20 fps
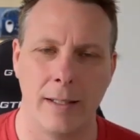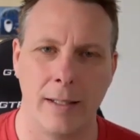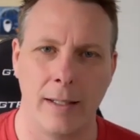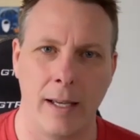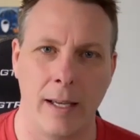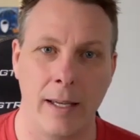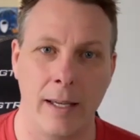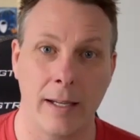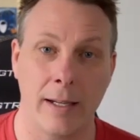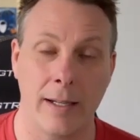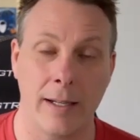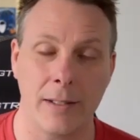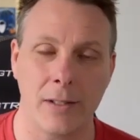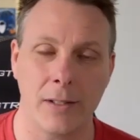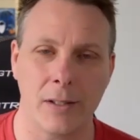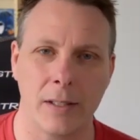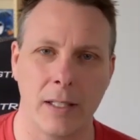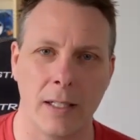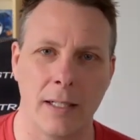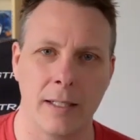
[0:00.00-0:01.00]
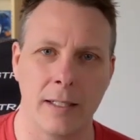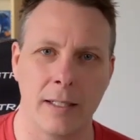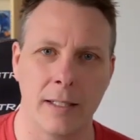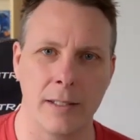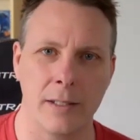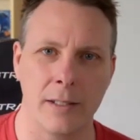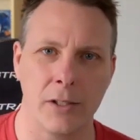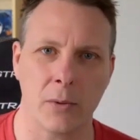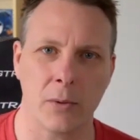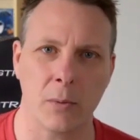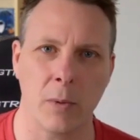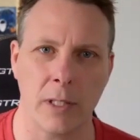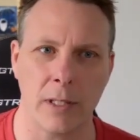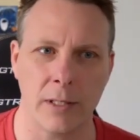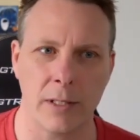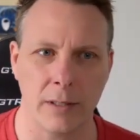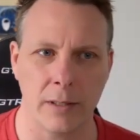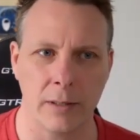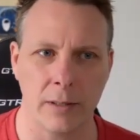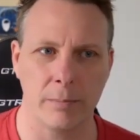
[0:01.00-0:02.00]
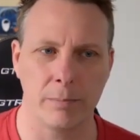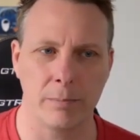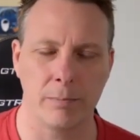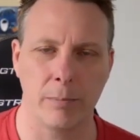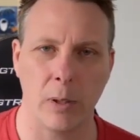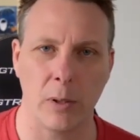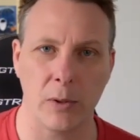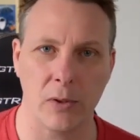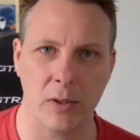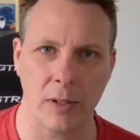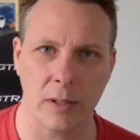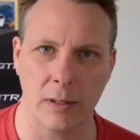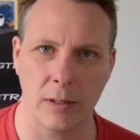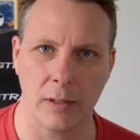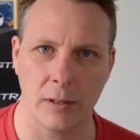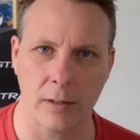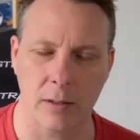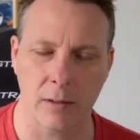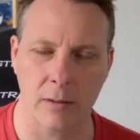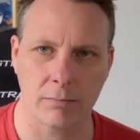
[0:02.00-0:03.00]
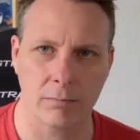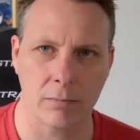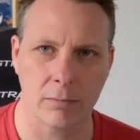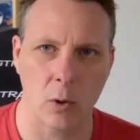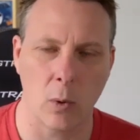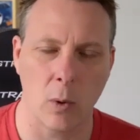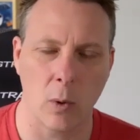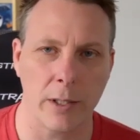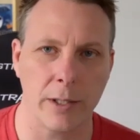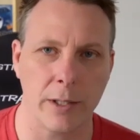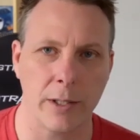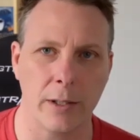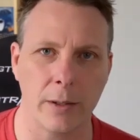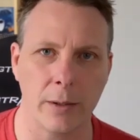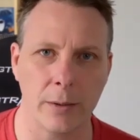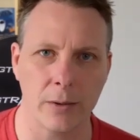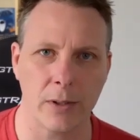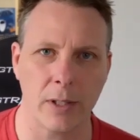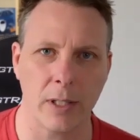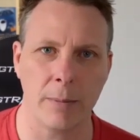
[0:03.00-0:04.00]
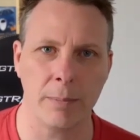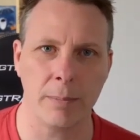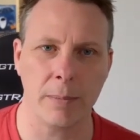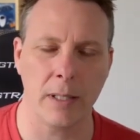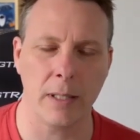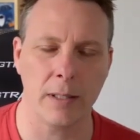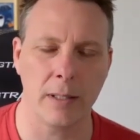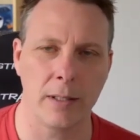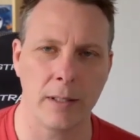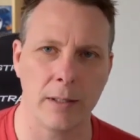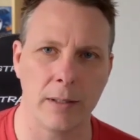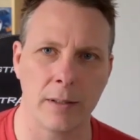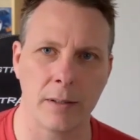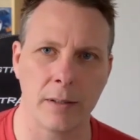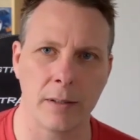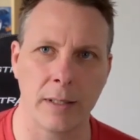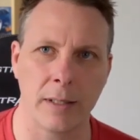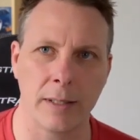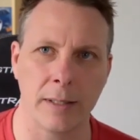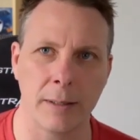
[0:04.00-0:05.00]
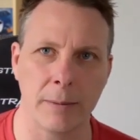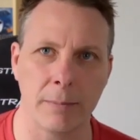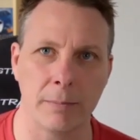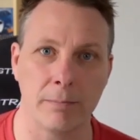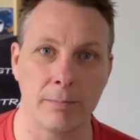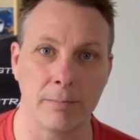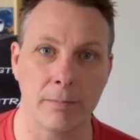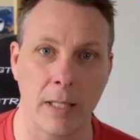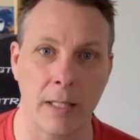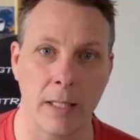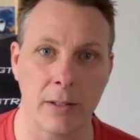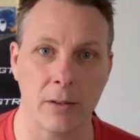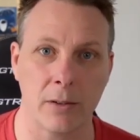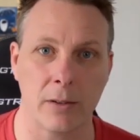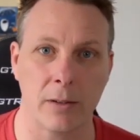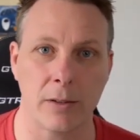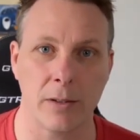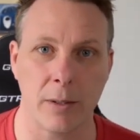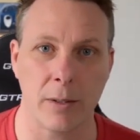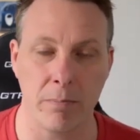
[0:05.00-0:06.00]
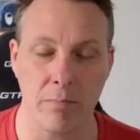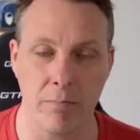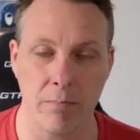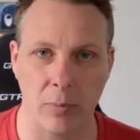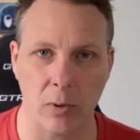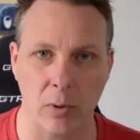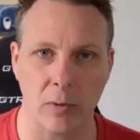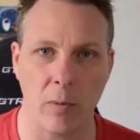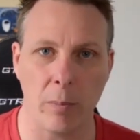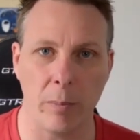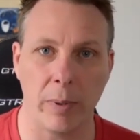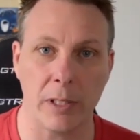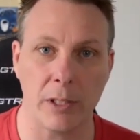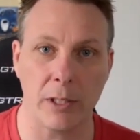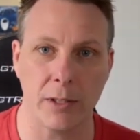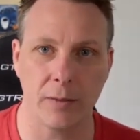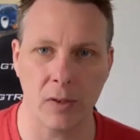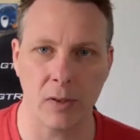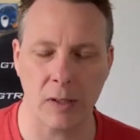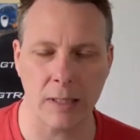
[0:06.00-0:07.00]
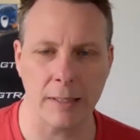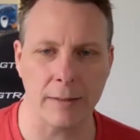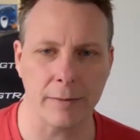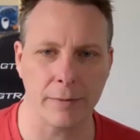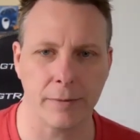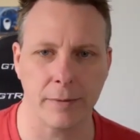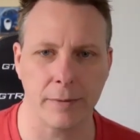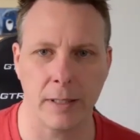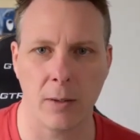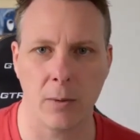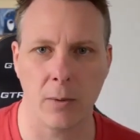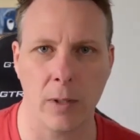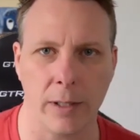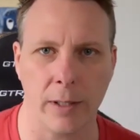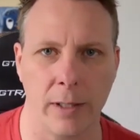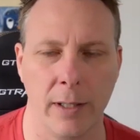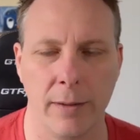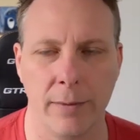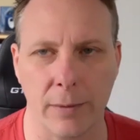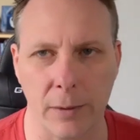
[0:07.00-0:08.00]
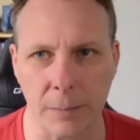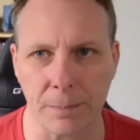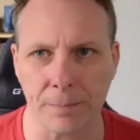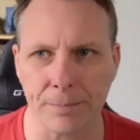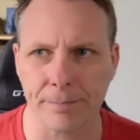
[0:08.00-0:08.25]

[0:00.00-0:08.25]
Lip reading: Hey guys, just wanted to post a Quodd Heroes update here, as there's a sort of a bunch of stuff I want to cover.